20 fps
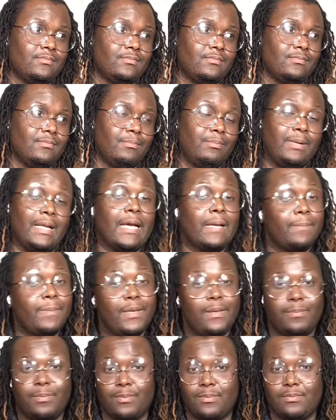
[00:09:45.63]
black
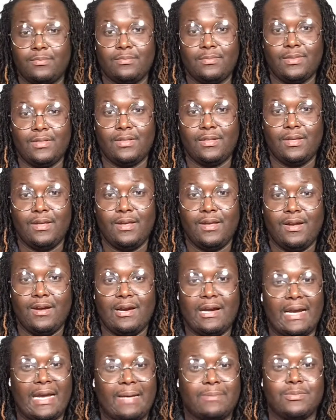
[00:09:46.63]
people are
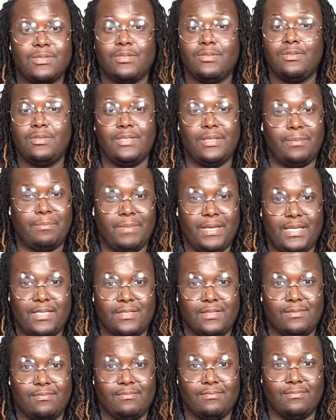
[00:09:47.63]
absolutely
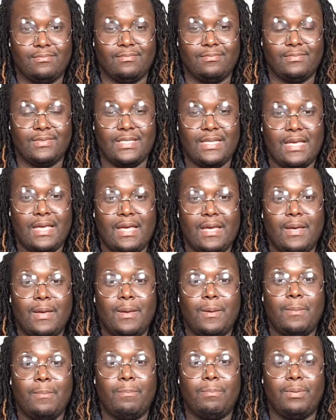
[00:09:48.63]
amazing.
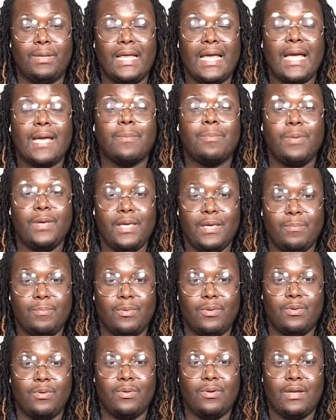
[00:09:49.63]
Black
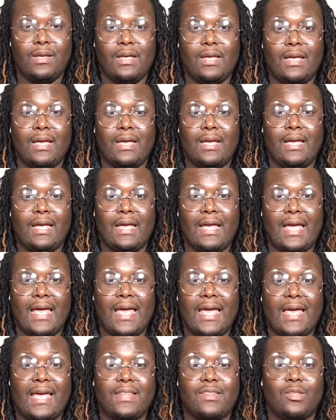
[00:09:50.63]
people
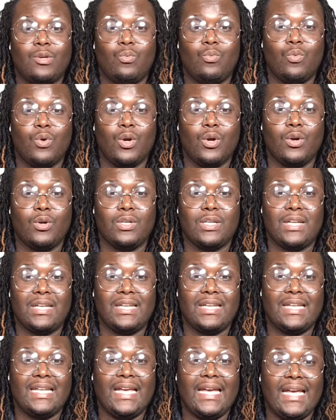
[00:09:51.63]
had the word
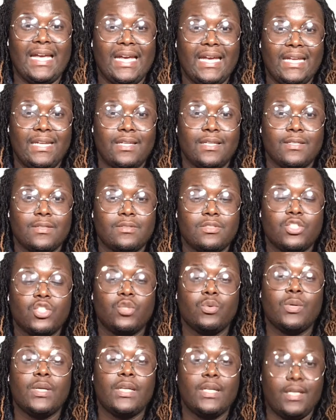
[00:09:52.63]
laid
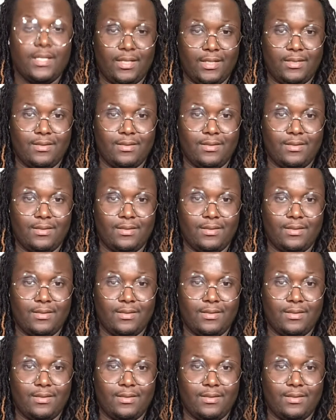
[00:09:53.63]
trending